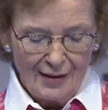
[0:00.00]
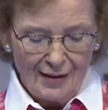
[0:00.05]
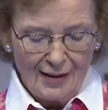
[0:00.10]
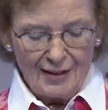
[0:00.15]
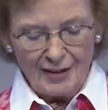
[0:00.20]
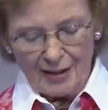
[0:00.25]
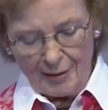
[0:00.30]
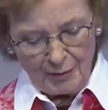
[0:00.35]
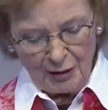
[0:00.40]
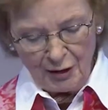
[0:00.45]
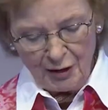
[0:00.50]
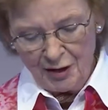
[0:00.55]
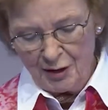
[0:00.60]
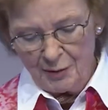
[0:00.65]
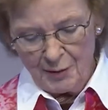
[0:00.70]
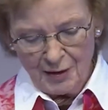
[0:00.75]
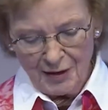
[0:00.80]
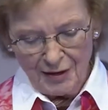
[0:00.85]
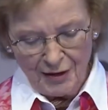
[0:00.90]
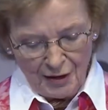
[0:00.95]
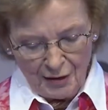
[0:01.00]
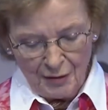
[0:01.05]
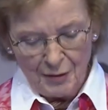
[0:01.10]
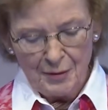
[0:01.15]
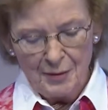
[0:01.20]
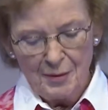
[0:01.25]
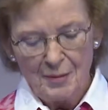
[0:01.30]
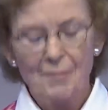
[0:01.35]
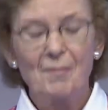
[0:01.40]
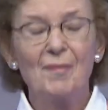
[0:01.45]
As I'm sure you all
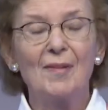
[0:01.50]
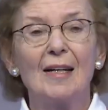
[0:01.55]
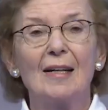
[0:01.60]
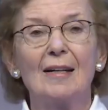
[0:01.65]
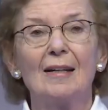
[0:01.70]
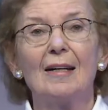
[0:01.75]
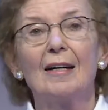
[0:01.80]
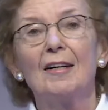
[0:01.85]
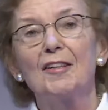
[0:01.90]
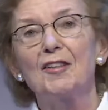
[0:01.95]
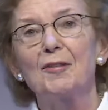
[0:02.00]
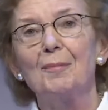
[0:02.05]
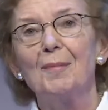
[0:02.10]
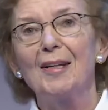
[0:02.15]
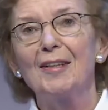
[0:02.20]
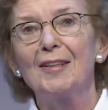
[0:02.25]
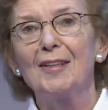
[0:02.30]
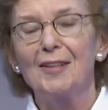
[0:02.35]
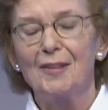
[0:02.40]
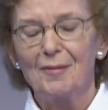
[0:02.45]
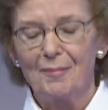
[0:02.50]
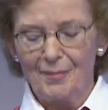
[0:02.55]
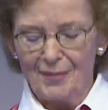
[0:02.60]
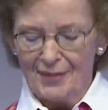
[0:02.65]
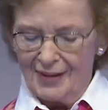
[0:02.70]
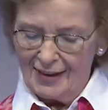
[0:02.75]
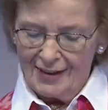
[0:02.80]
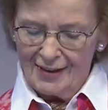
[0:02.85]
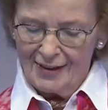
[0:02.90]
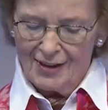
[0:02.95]
know, last month,
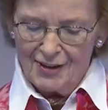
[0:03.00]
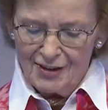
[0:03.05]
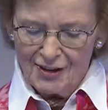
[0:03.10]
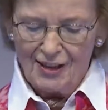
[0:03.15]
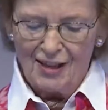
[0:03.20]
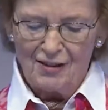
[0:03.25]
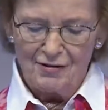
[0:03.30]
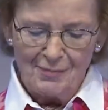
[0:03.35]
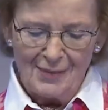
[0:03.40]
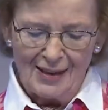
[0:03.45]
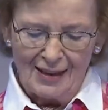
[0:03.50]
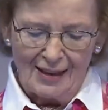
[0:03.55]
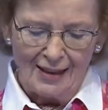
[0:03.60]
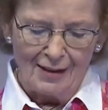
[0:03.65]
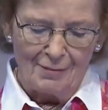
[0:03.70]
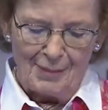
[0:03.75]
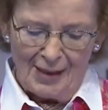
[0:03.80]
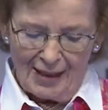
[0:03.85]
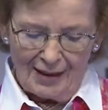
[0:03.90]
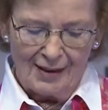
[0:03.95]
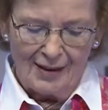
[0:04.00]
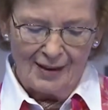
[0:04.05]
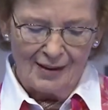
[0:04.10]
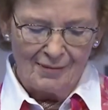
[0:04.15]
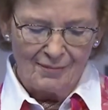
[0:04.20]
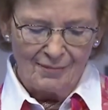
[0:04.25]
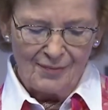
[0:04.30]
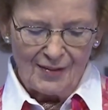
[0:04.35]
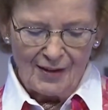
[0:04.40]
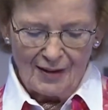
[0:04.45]
the Intergovernmental
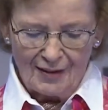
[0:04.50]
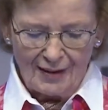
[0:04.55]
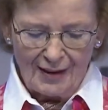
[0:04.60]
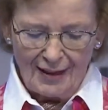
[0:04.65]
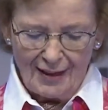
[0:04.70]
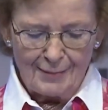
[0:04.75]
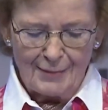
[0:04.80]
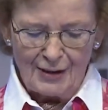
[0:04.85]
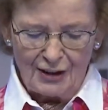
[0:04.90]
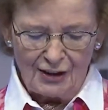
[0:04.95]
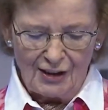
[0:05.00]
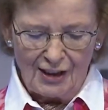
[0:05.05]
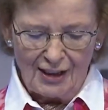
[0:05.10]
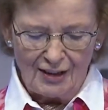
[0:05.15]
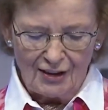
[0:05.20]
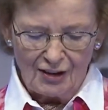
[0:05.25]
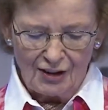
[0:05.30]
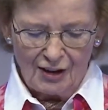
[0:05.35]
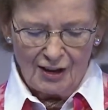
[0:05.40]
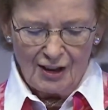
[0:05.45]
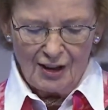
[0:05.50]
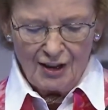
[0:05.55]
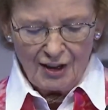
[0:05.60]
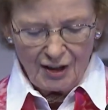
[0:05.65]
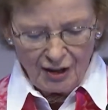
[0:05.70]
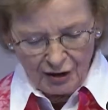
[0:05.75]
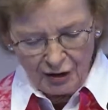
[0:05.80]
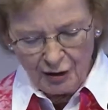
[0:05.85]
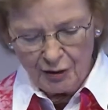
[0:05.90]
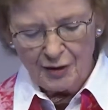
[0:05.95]
Panel on Climate Change
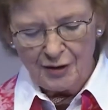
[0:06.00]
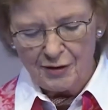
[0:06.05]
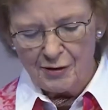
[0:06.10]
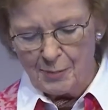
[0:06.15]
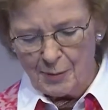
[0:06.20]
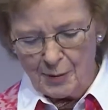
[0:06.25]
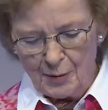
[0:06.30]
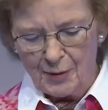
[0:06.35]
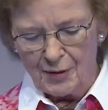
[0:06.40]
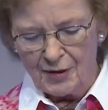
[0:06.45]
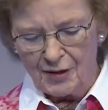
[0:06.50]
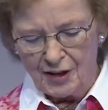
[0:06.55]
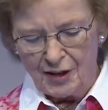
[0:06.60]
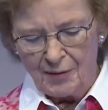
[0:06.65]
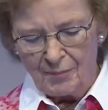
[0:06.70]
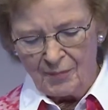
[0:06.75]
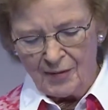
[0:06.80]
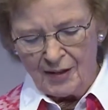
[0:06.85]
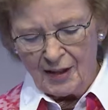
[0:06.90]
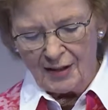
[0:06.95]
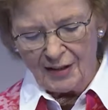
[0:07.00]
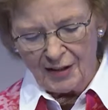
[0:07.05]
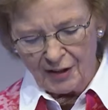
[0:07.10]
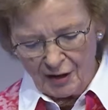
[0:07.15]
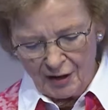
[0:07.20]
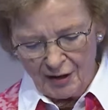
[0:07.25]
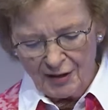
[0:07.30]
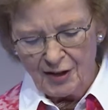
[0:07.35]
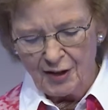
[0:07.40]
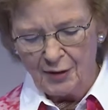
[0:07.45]
issued a report on the
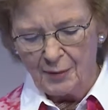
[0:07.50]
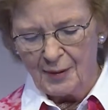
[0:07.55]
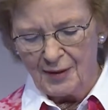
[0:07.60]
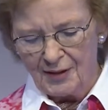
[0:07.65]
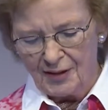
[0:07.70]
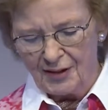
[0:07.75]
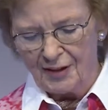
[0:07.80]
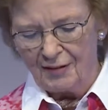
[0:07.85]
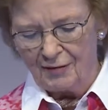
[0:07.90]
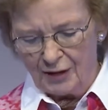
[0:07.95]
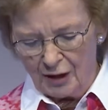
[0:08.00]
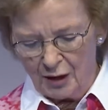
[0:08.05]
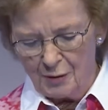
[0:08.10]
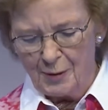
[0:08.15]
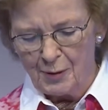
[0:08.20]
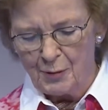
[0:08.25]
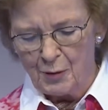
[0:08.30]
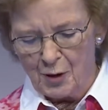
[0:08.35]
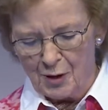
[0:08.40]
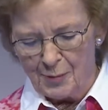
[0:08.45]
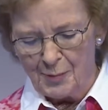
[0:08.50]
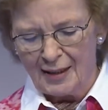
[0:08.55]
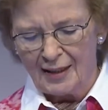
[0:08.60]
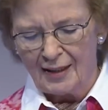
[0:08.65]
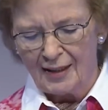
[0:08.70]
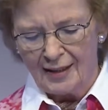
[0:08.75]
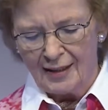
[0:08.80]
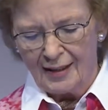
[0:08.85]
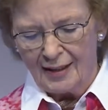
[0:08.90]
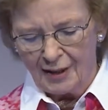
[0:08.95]
consequence of global
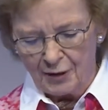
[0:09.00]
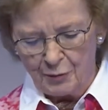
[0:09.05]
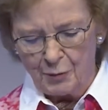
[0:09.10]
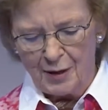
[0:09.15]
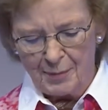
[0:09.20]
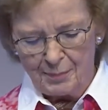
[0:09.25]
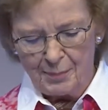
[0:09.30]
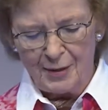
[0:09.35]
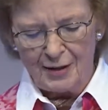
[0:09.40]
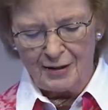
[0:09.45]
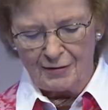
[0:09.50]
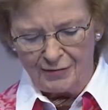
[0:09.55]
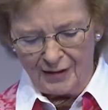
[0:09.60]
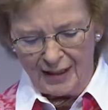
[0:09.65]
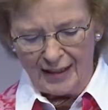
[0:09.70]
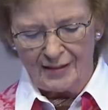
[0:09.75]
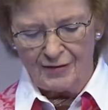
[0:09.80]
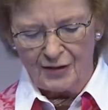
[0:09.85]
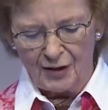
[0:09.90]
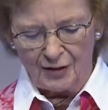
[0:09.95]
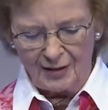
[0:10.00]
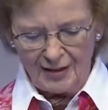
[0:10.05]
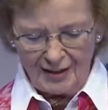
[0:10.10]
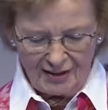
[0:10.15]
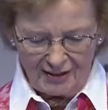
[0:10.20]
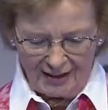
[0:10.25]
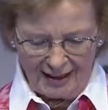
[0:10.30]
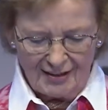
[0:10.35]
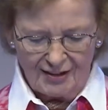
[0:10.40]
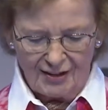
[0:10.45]
warming at 1.5
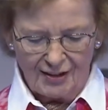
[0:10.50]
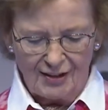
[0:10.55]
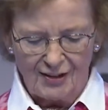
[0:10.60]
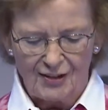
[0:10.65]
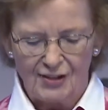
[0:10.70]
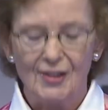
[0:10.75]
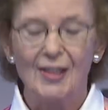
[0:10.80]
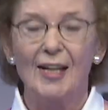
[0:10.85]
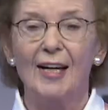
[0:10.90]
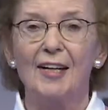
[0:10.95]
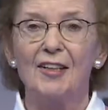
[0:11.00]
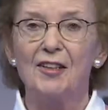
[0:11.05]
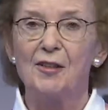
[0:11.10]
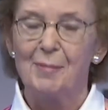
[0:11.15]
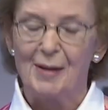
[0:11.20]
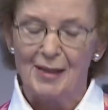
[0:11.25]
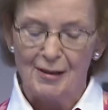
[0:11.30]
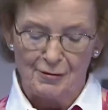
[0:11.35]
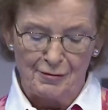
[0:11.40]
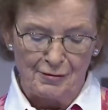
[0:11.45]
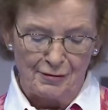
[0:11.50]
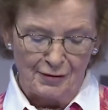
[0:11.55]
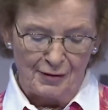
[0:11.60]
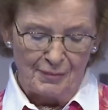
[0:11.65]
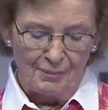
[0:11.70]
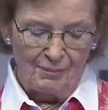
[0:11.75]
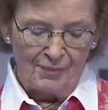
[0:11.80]
degrees Celsius and above.